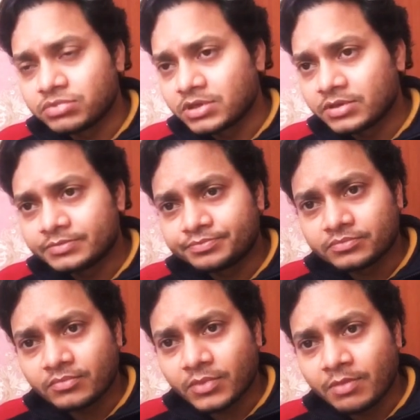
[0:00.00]
uh,
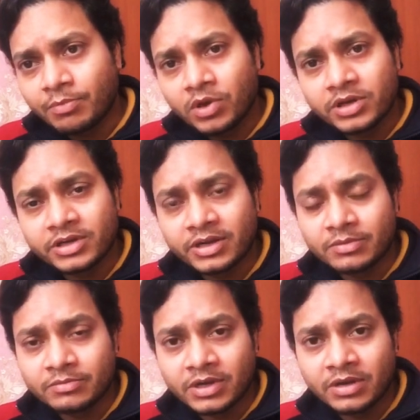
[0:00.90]
Poland
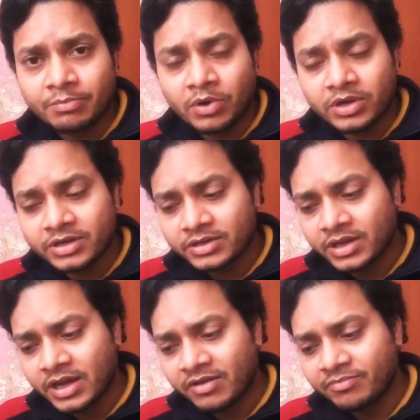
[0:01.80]

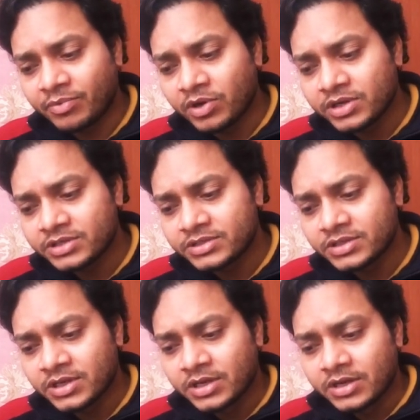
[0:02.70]
have Polish.
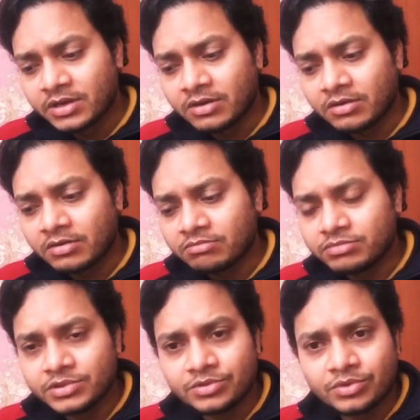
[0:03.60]

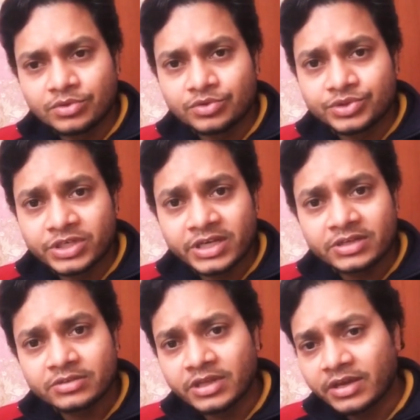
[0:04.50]
You go to
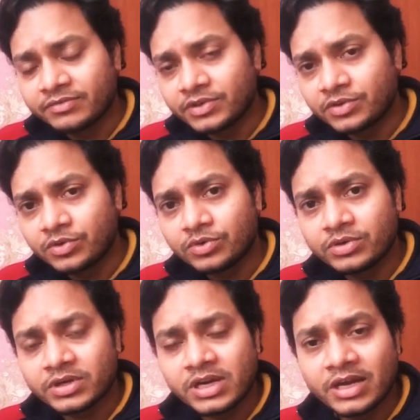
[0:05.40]
Czech, they have their
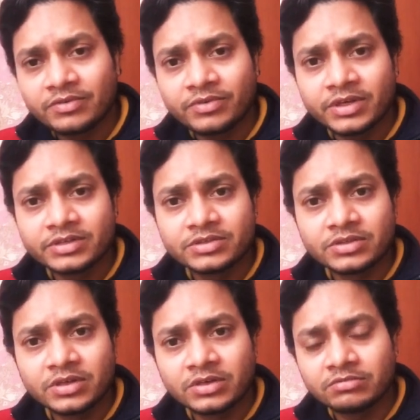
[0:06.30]
own language.
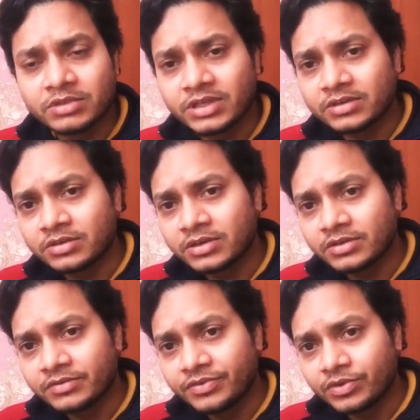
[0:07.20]
Then
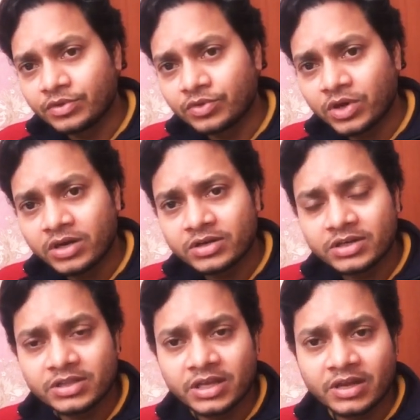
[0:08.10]
if you go to
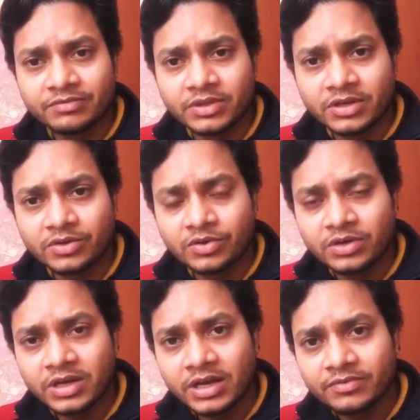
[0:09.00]
Hungary, they have their
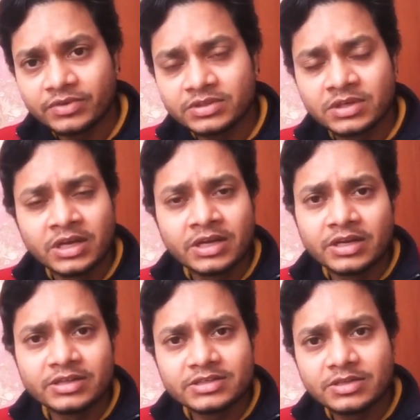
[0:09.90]
own language.
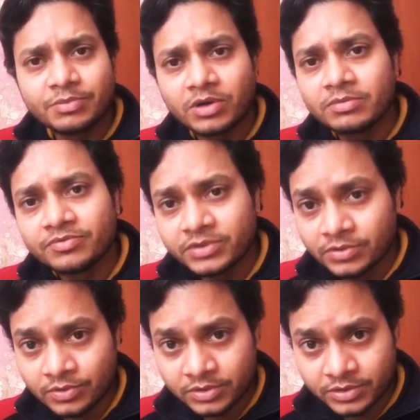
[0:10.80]
It's the problem with
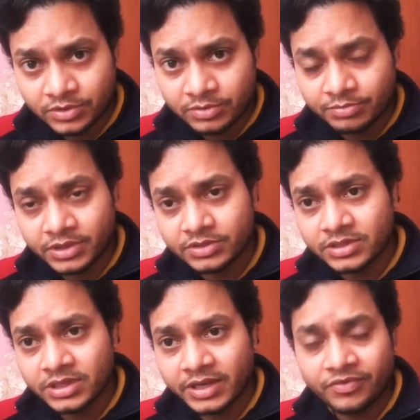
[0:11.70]
whole Europe, because
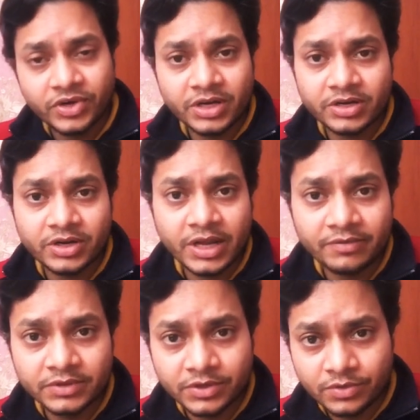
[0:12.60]
every country
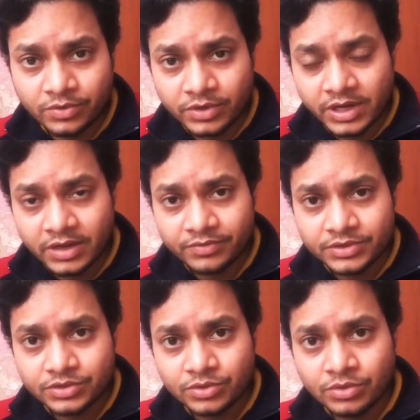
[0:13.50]
have their own
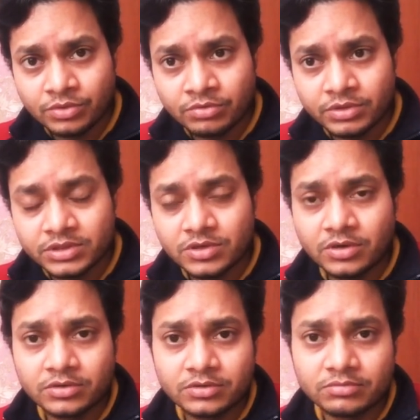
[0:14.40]
language. So it's
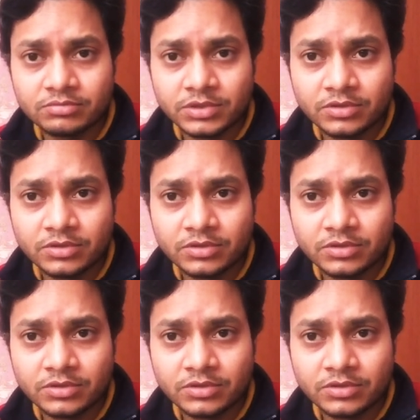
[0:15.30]
not, you